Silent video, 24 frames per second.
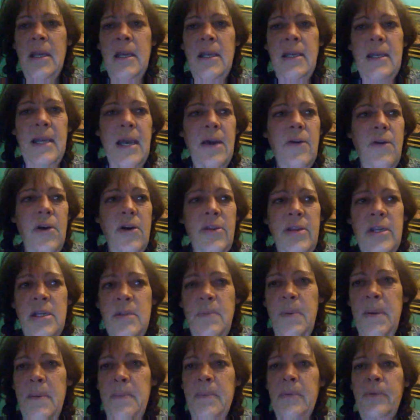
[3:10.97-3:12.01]
now all these
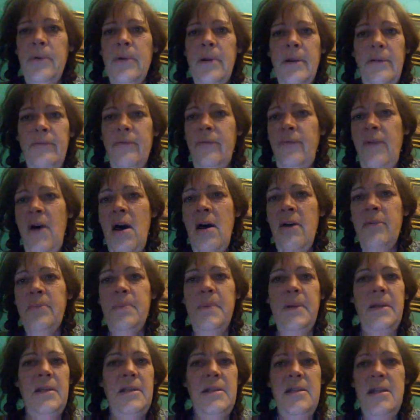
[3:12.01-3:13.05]
people were involved
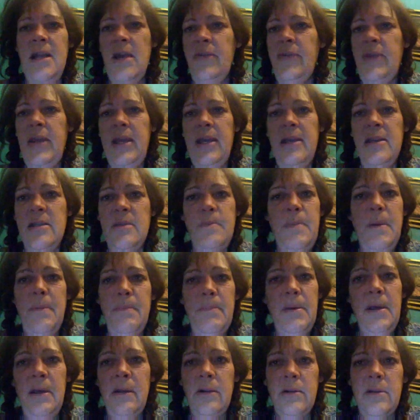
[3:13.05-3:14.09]
but nothing has been
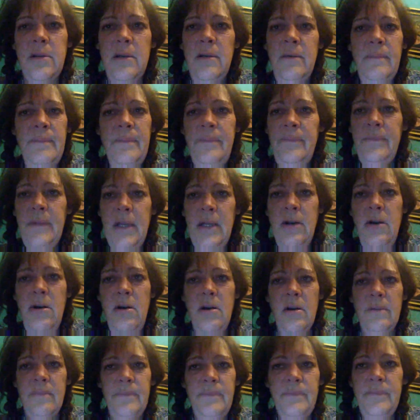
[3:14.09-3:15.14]
built at
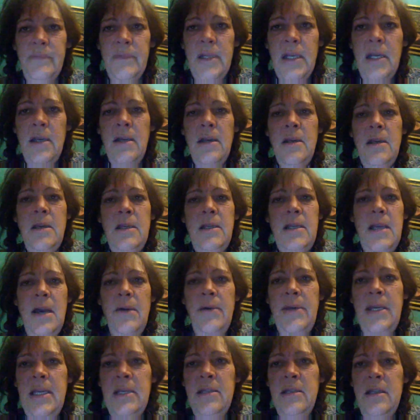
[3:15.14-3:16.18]
all. Now
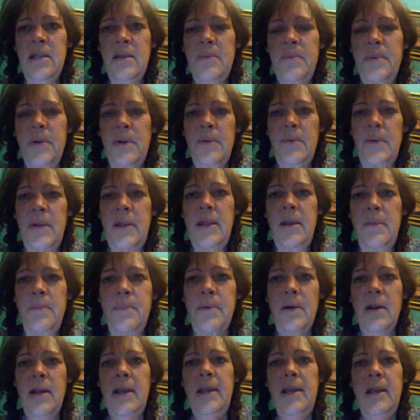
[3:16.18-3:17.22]
we get to the point where they
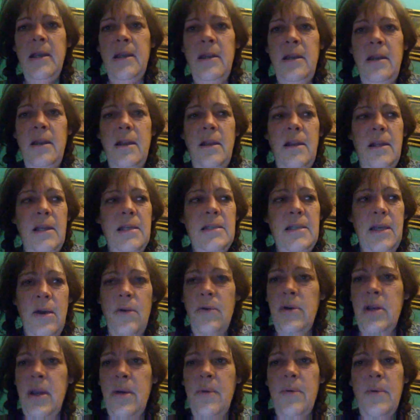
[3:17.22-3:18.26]
bring in and they say,
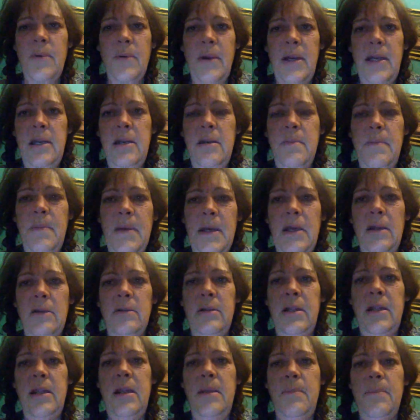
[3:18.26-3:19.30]
okay, we're ready to
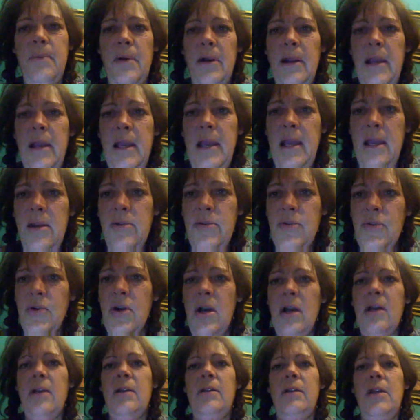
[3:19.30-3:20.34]
build. And they bring in
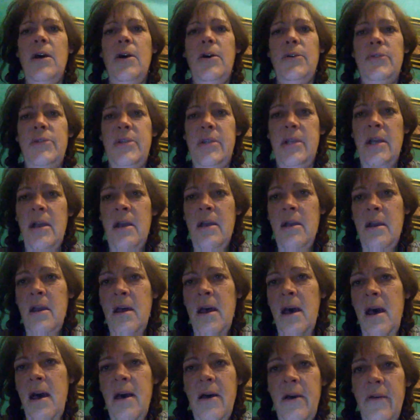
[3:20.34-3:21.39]
truckloads
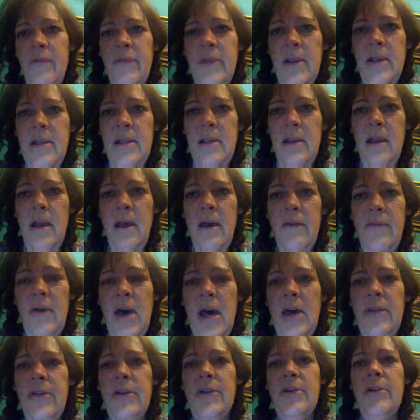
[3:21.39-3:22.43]
of, of
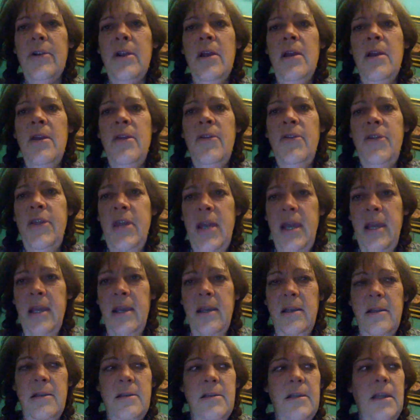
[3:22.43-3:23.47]
other
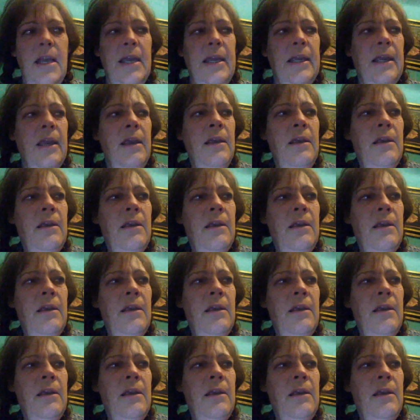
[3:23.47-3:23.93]
things like